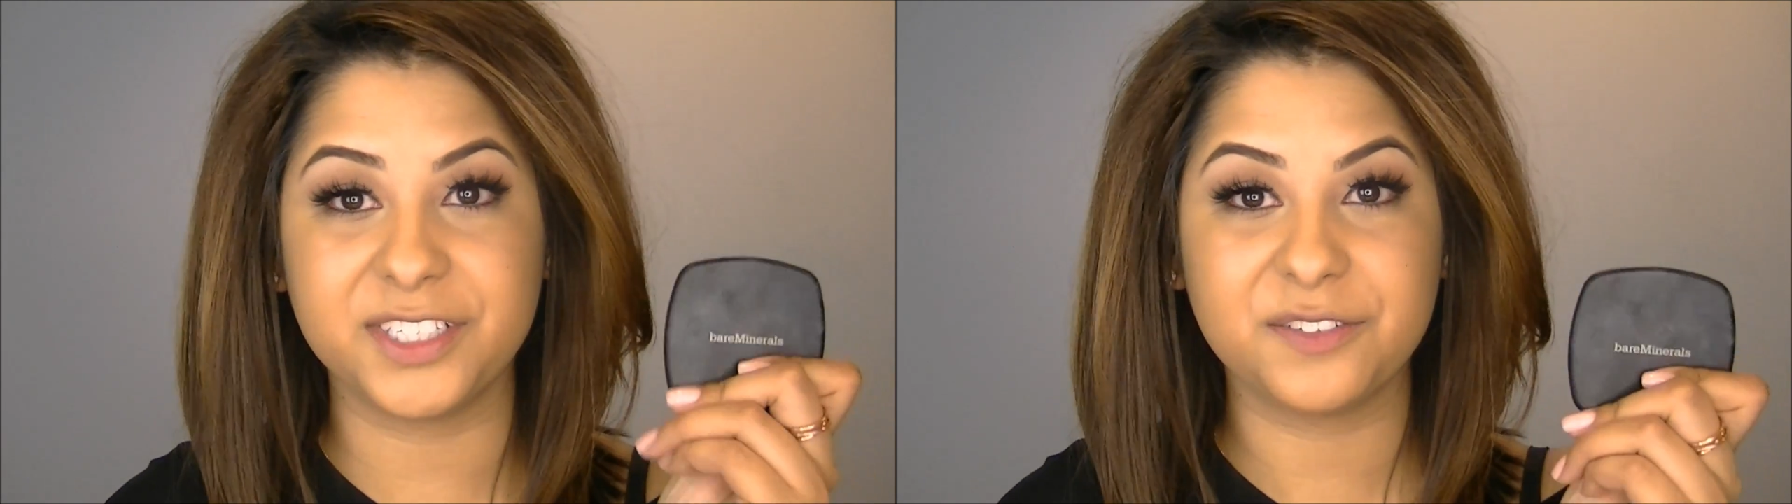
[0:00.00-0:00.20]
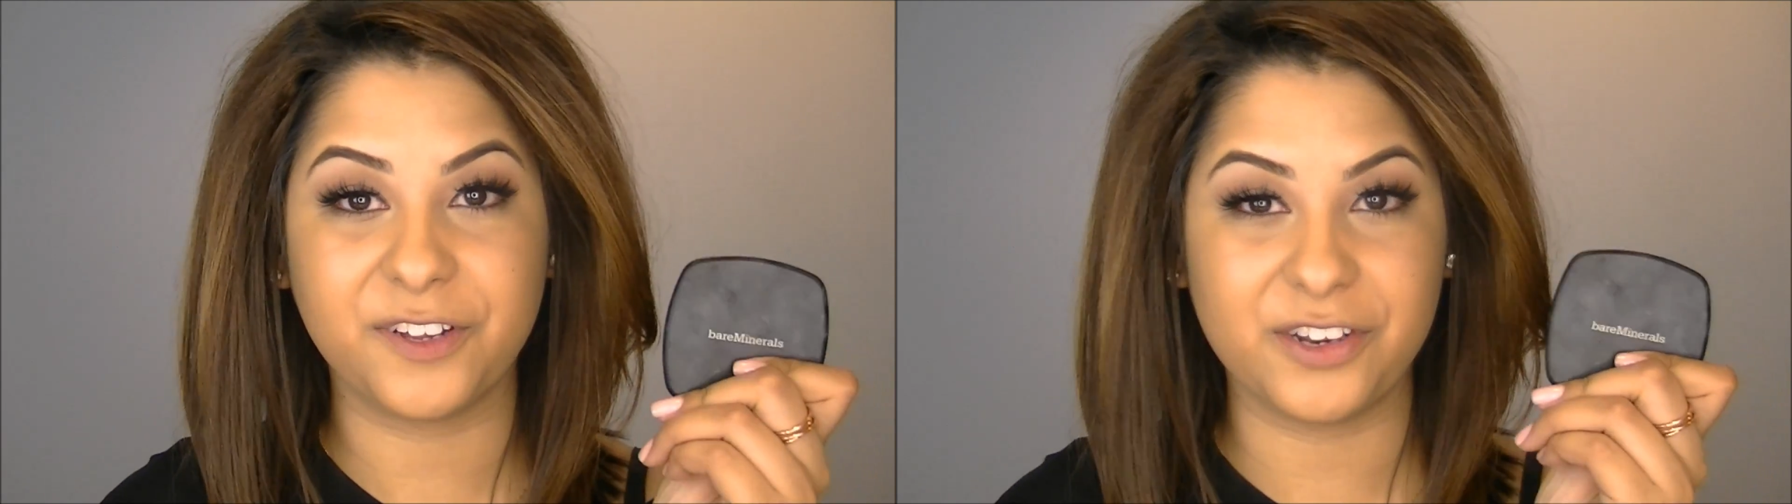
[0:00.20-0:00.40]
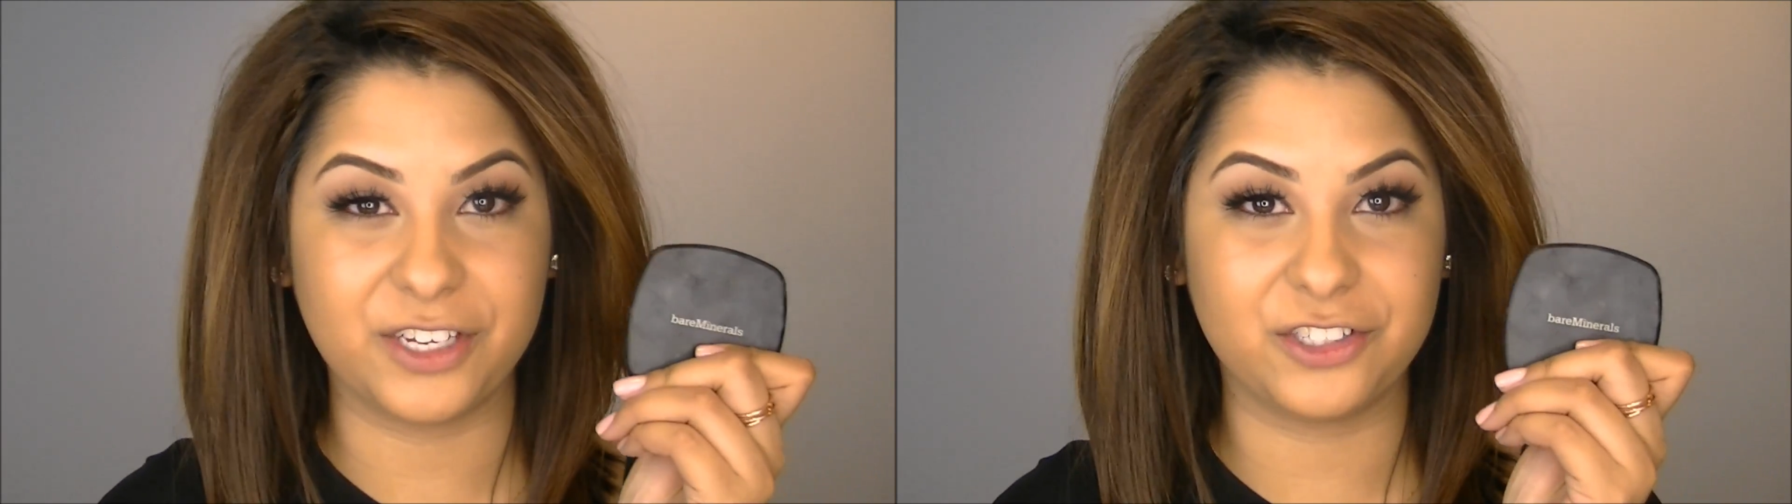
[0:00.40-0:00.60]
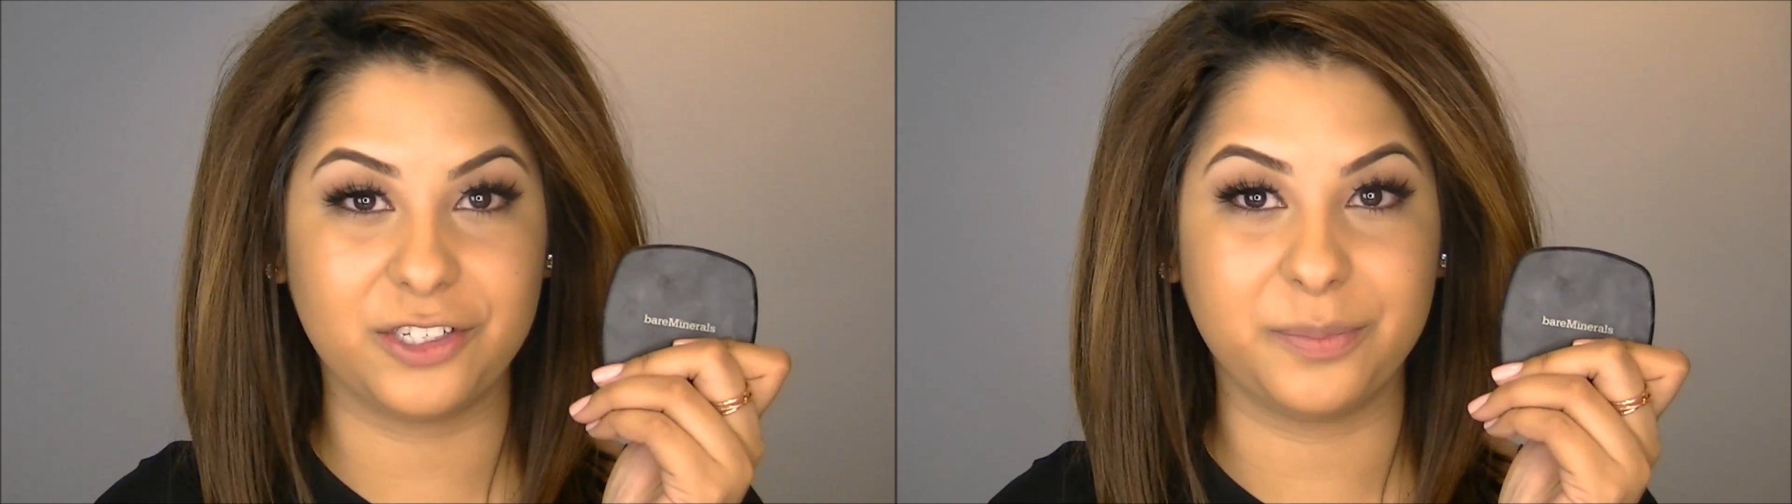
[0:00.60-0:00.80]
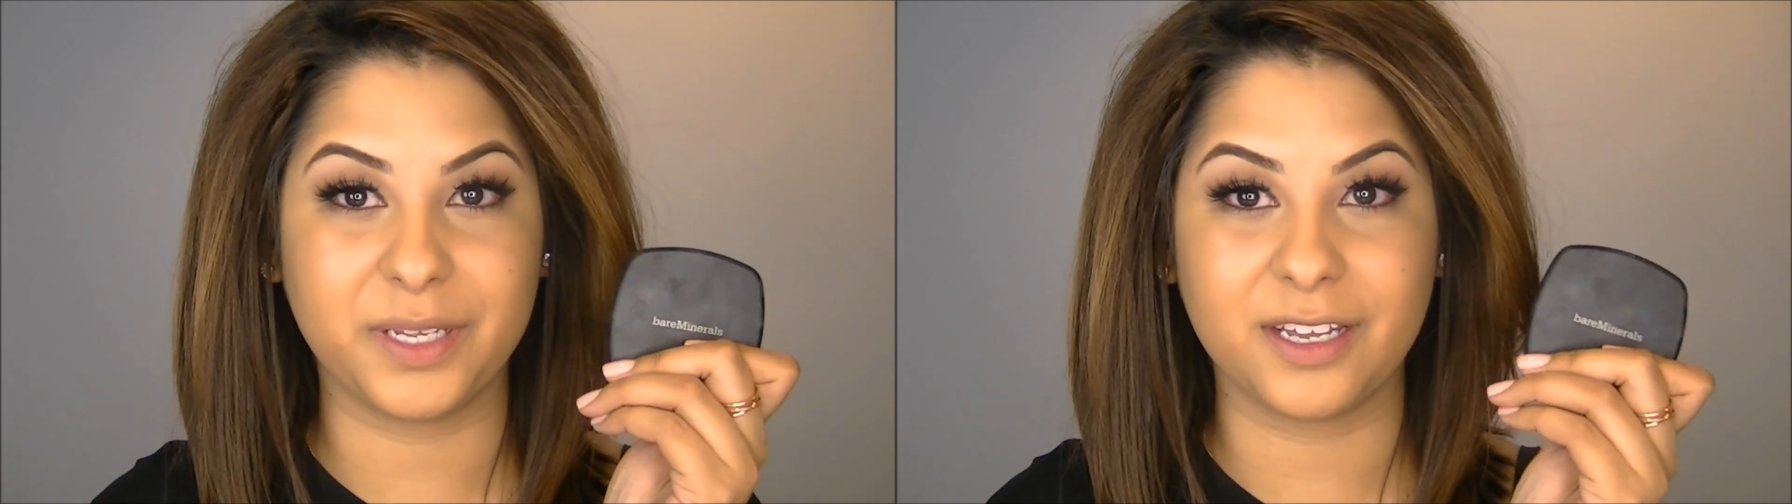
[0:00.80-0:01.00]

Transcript: this foundation